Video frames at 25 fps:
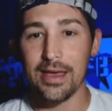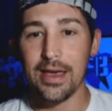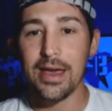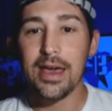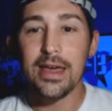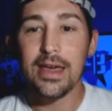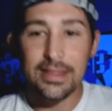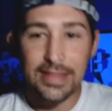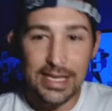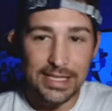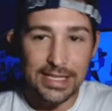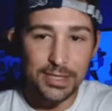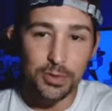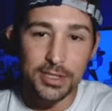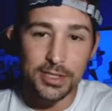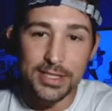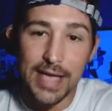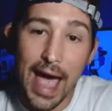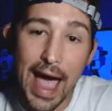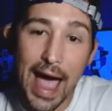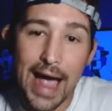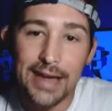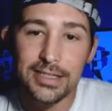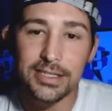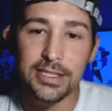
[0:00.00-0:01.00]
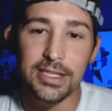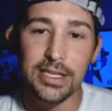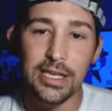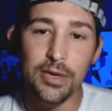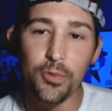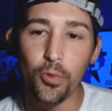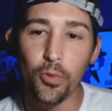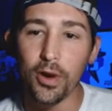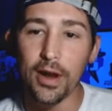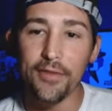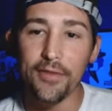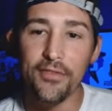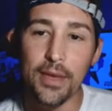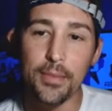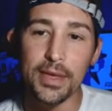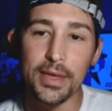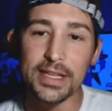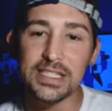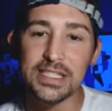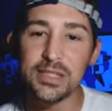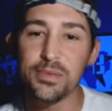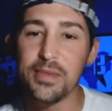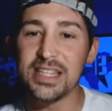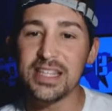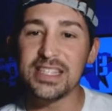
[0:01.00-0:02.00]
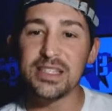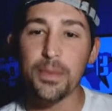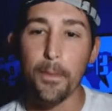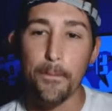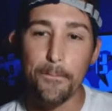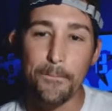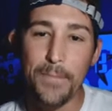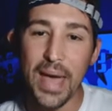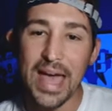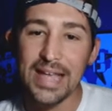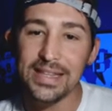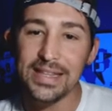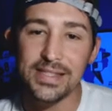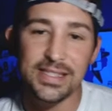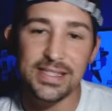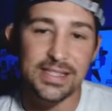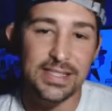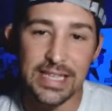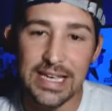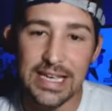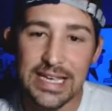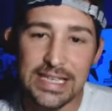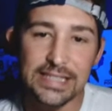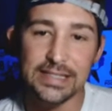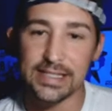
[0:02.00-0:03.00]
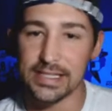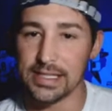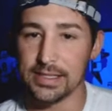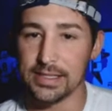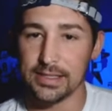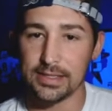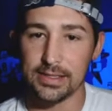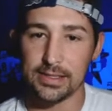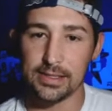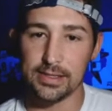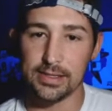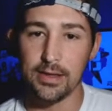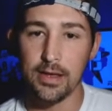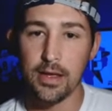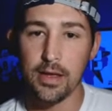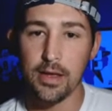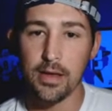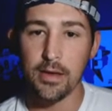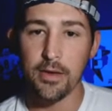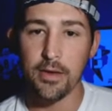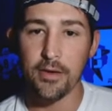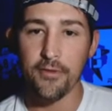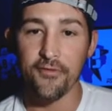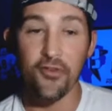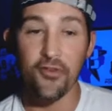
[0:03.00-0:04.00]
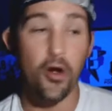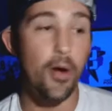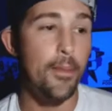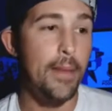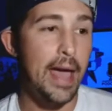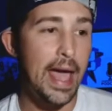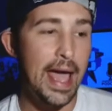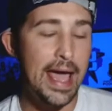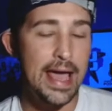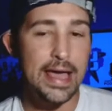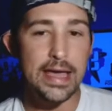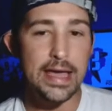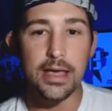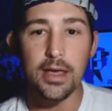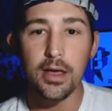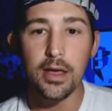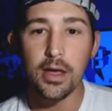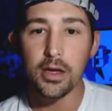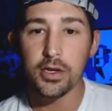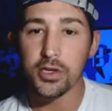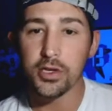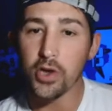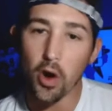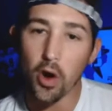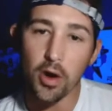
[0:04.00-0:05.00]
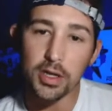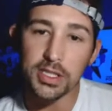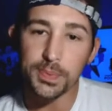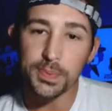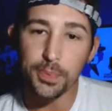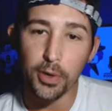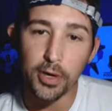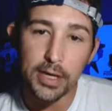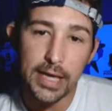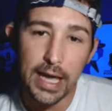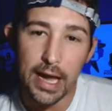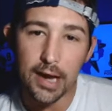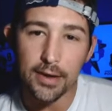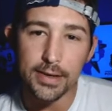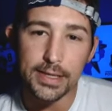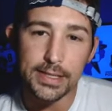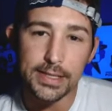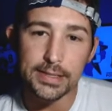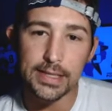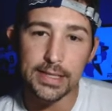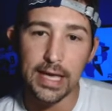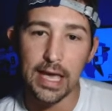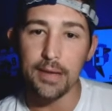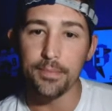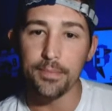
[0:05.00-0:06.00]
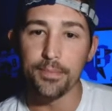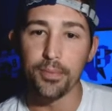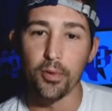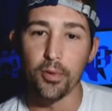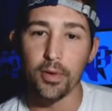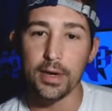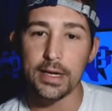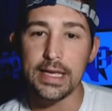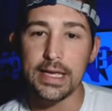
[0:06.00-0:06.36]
This was actually one of Emmitt Smith's best seasons from a yards per carry standpoint.